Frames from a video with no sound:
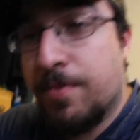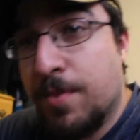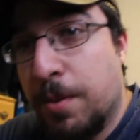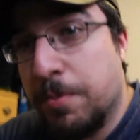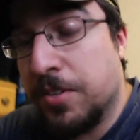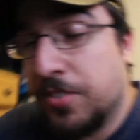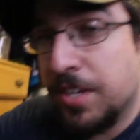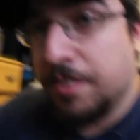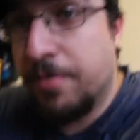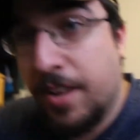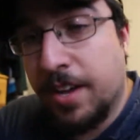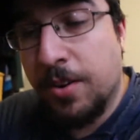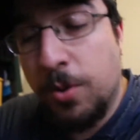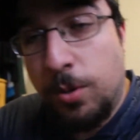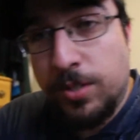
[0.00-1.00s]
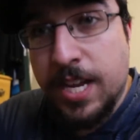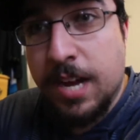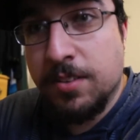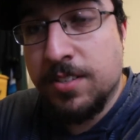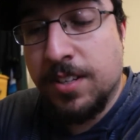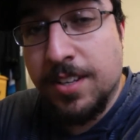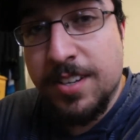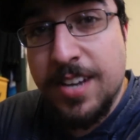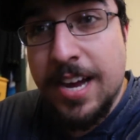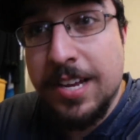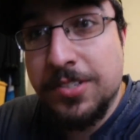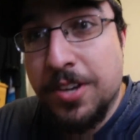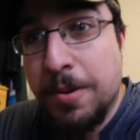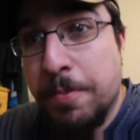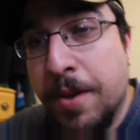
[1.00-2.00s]
I'm going to see if I can hold out till it
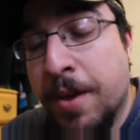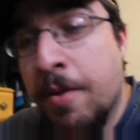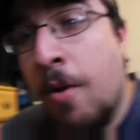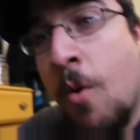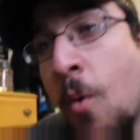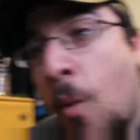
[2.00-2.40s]
dies on me.